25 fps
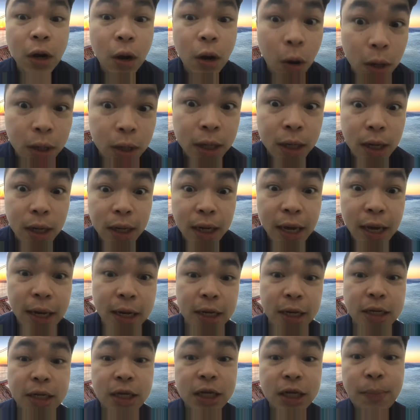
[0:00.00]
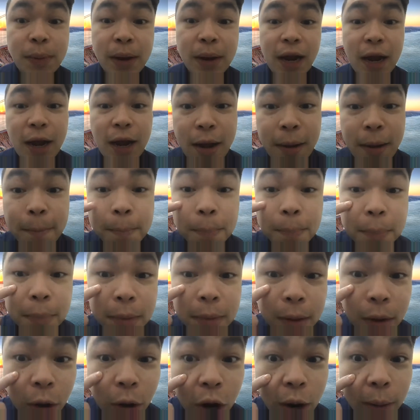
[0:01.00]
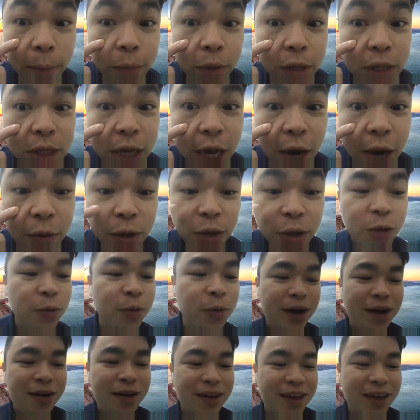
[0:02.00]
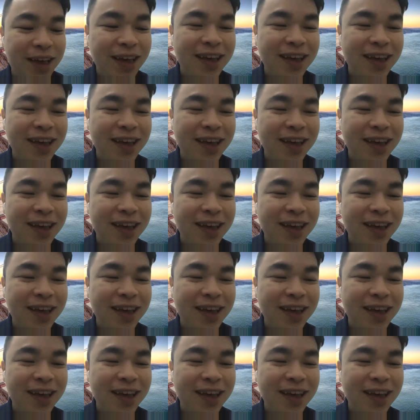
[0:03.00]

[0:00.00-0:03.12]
Cornea again is this part. I'm not scaring you, okay?